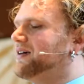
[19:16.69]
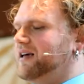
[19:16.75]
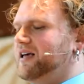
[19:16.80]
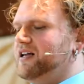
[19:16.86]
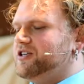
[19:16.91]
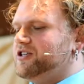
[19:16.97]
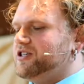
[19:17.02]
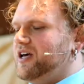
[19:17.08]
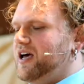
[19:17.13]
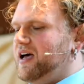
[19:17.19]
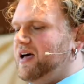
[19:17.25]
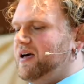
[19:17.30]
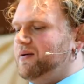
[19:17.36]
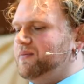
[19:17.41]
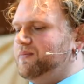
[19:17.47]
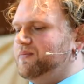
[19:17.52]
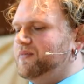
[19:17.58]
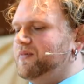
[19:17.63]
each
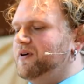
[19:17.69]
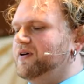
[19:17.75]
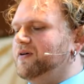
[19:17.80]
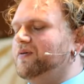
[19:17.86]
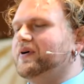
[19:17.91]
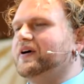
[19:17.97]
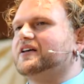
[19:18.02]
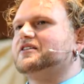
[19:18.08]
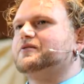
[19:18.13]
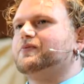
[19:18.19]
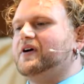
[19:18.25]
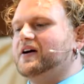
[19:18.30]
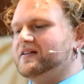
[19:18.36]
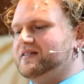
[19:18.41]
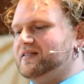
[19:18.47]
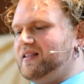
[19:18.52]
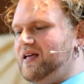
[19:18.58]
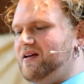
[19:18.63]
time we
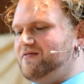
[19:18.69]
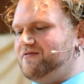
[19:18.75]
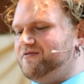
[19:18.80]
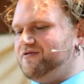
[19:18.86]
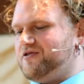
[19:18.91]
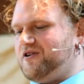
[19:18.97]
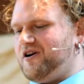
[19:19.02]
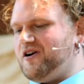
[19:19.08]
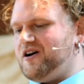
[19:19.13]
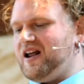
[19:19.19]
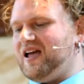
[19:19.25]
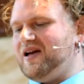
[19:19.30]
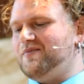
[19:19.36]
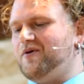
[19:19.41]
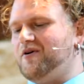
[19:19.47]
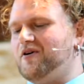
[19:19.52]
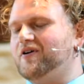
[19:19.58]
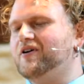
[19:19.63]
express love for our
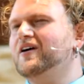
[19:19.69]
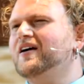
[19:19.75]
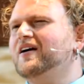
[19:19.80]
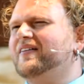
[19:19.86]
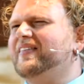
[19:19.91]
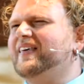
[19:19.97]
neighbor,